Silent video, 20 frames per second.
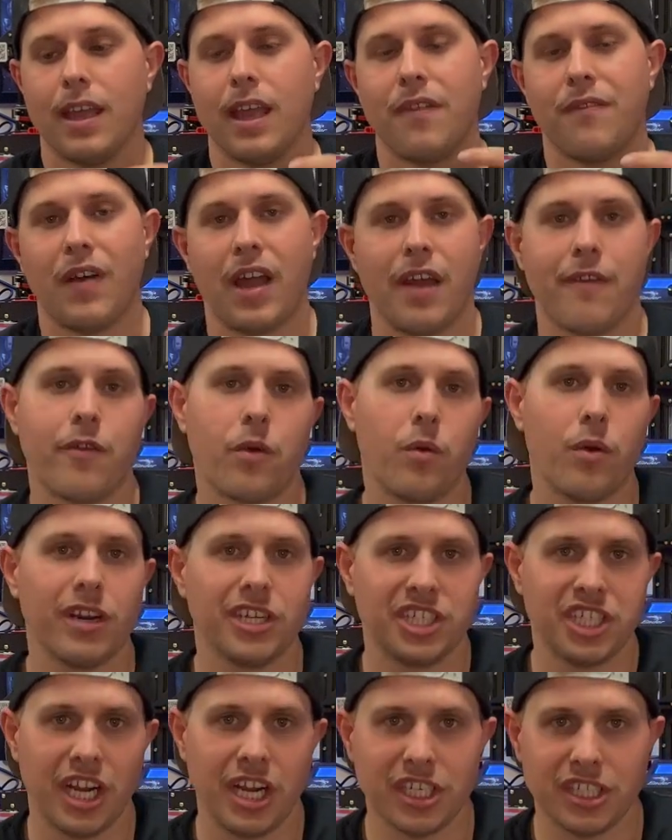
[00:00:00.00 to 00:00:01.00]
if I ever
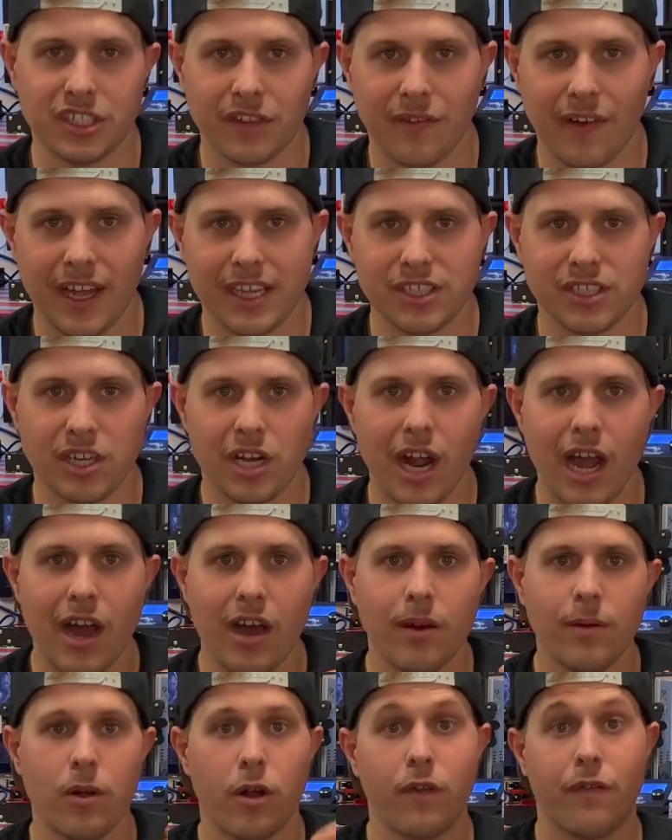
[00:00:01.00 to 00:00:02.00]
want to change the visor
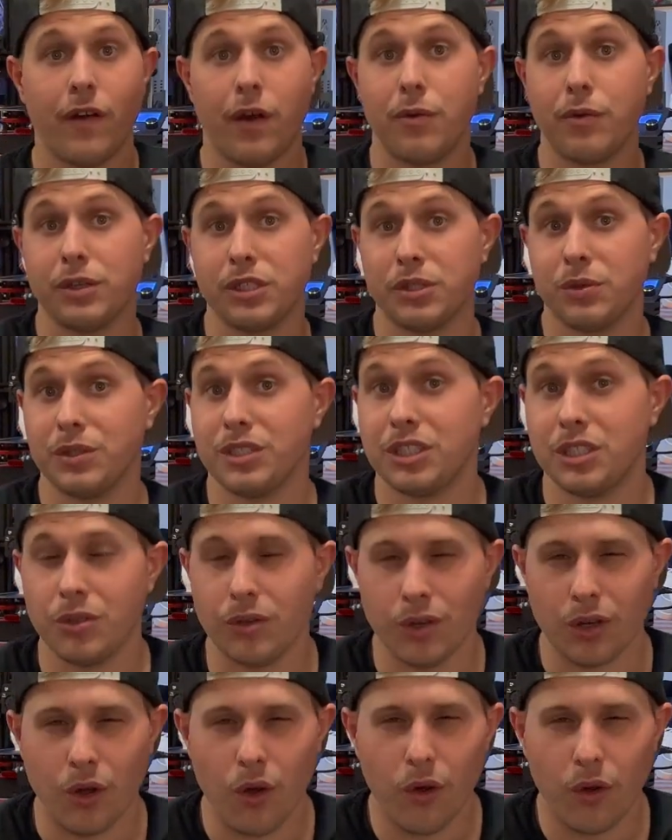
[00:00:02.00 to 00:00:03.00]
out, or if I want to switch
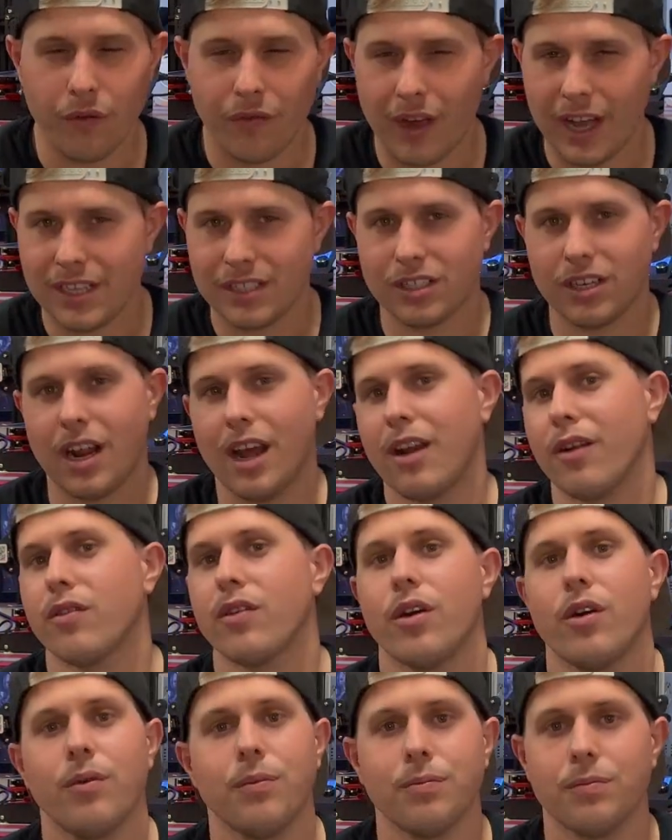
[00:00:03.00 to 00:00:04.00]
to a gold visor, I don't
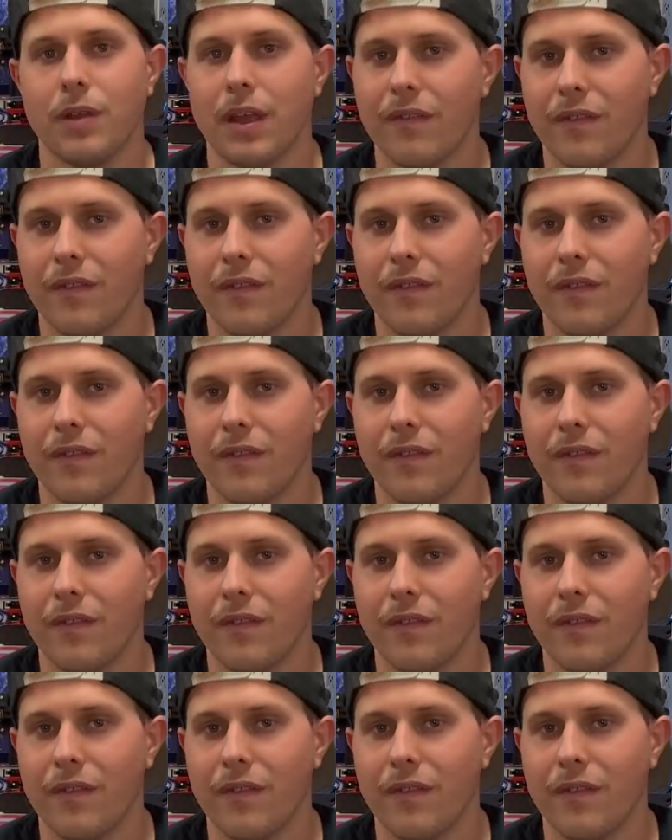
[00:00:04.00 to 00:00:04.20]
know.